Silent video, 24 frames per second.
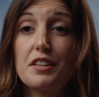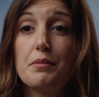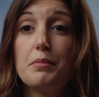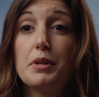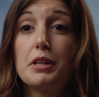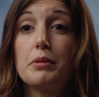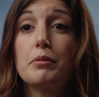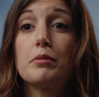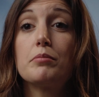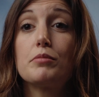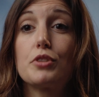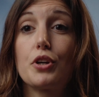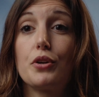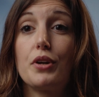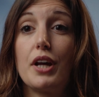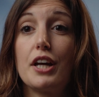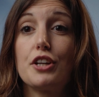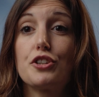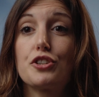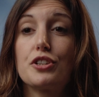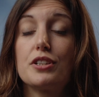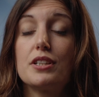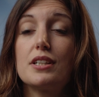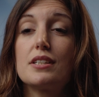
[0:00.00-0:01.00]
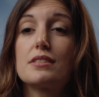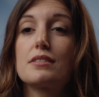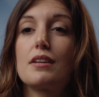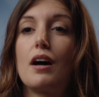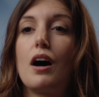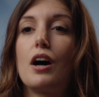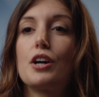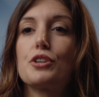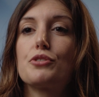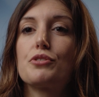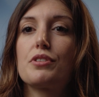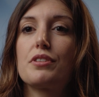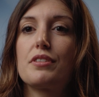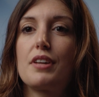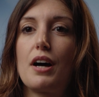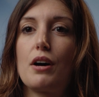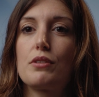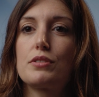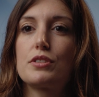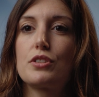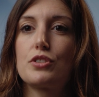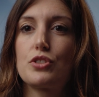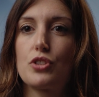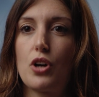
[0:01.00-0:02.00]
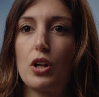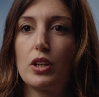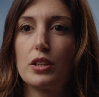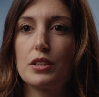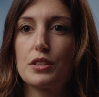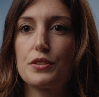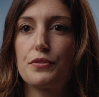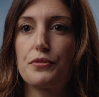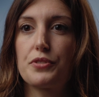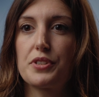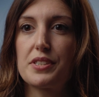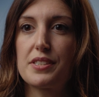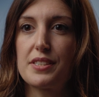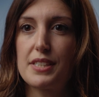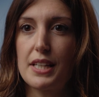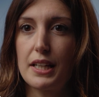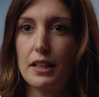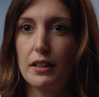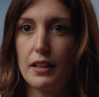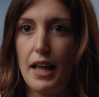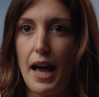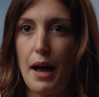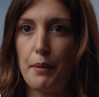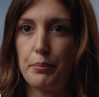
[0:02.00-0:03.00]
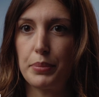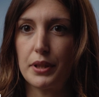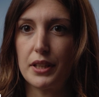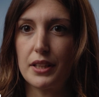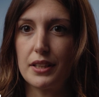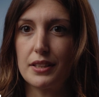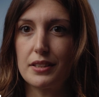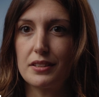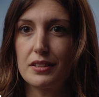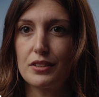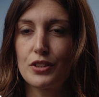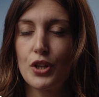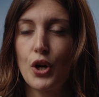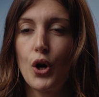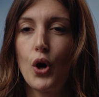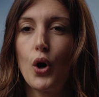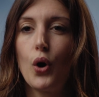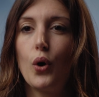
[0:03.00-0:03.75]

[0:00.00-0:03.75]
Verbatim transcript: The minimum donation is $100,000 for a single applicant